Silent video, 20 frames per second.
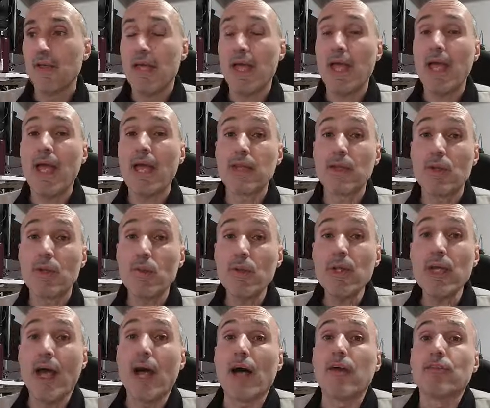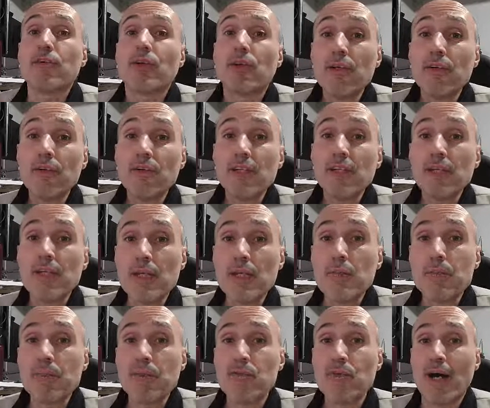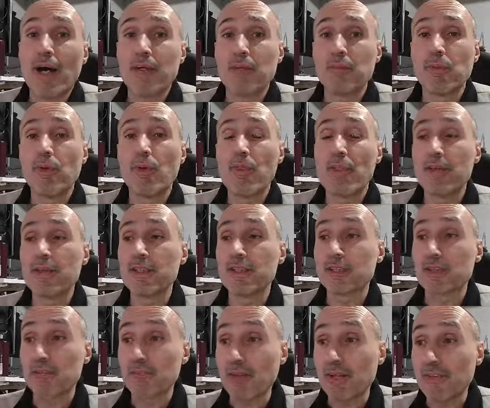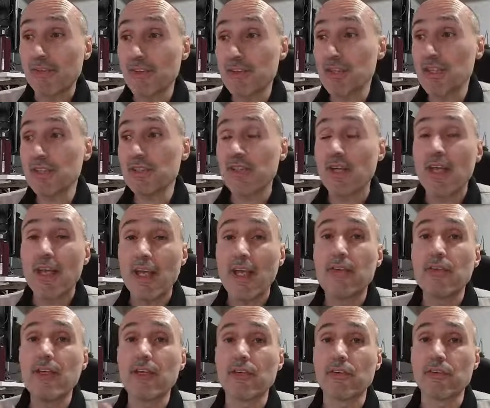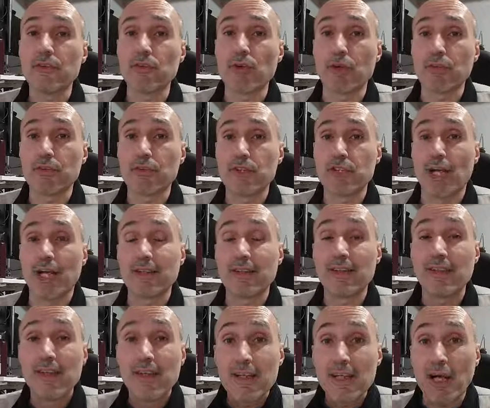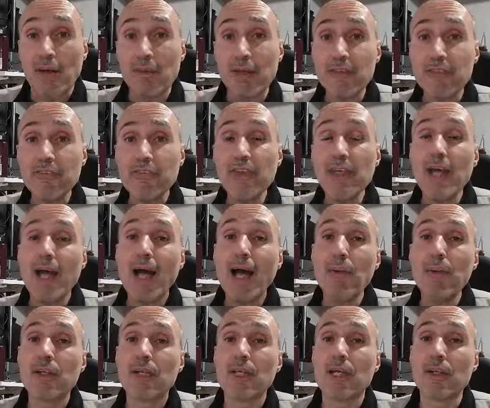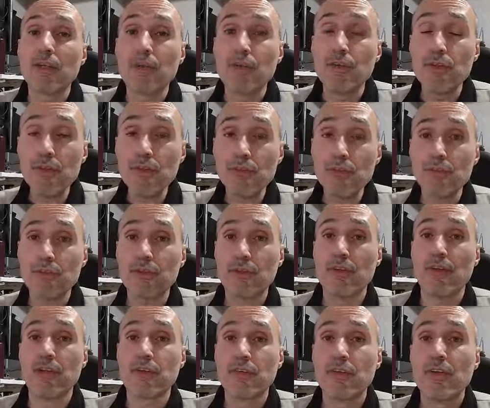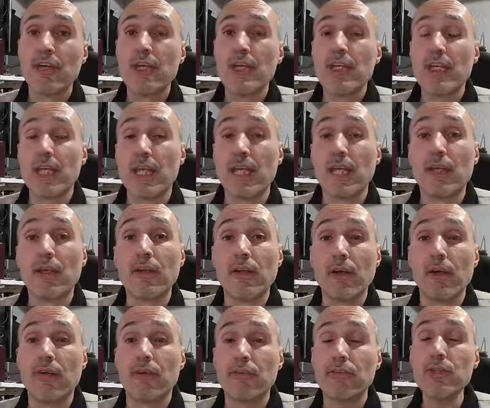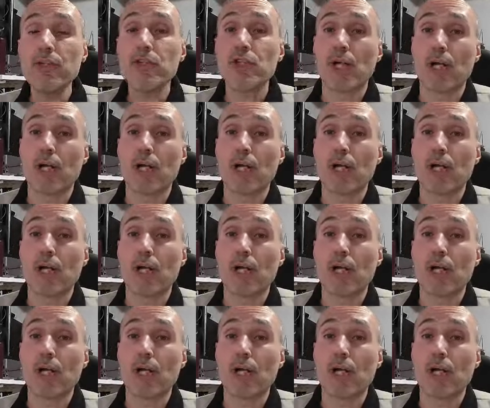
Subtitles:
and we have clearly the input variable that is messages and the history of the chat. Now let's see how we can use this in C#.